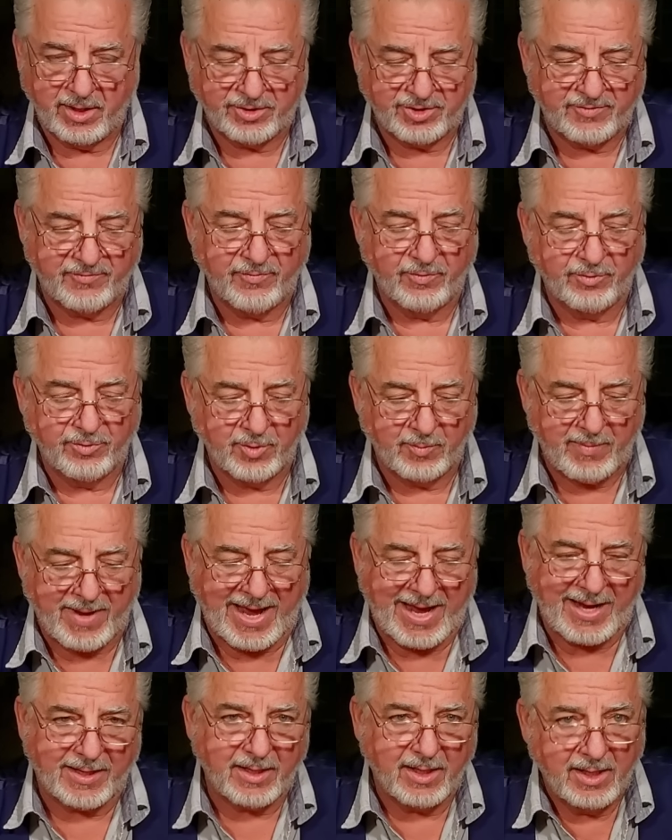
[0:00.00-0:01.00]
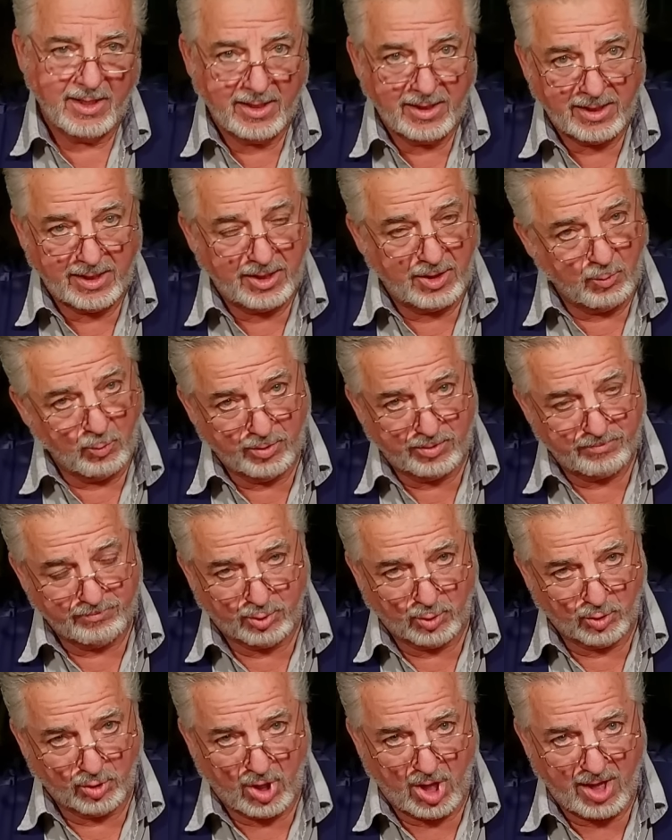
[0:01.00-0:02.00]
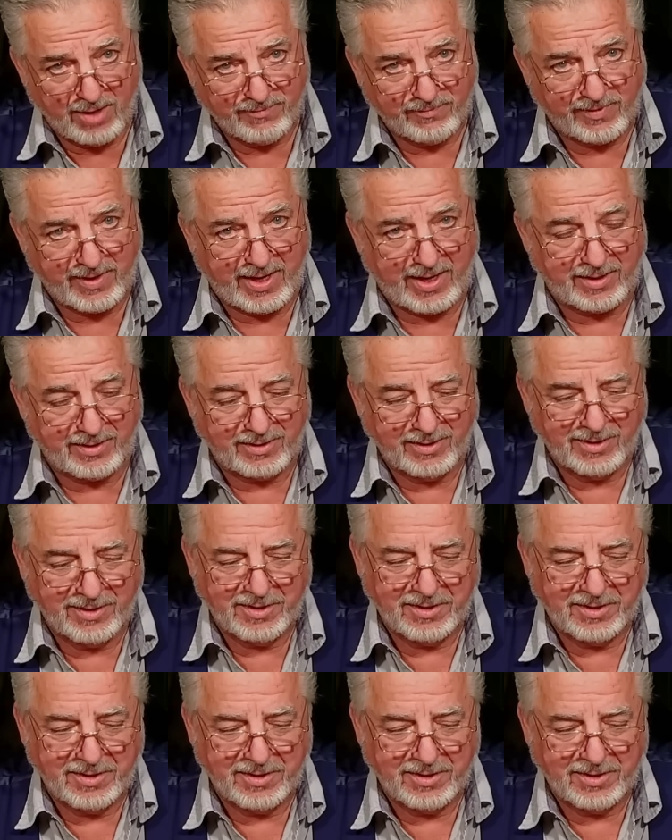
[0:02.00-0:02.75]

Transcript: notch further back, and it wouldn't pull off that.